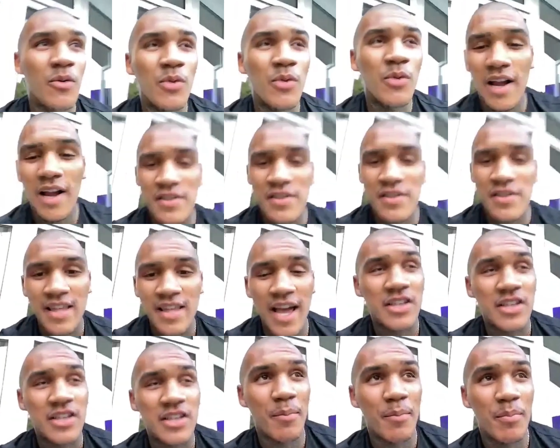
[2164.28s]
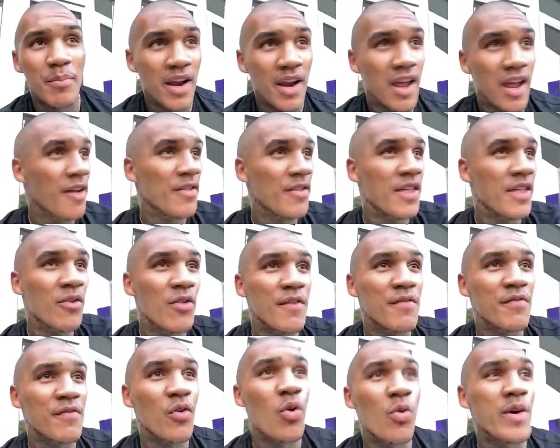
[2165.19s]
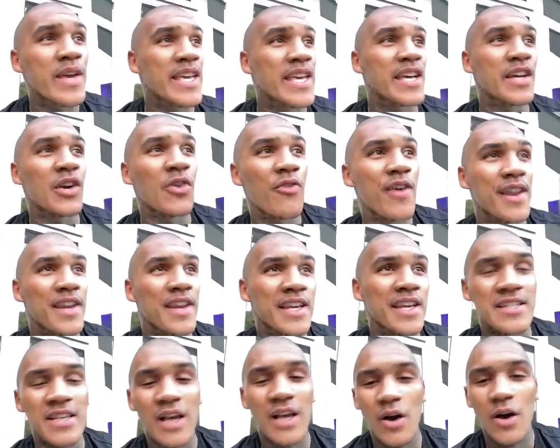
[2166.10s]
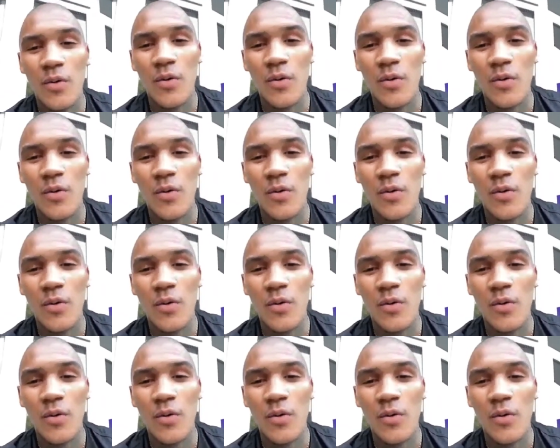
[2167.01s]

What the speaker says: to stay and chat, but they were all eating already. So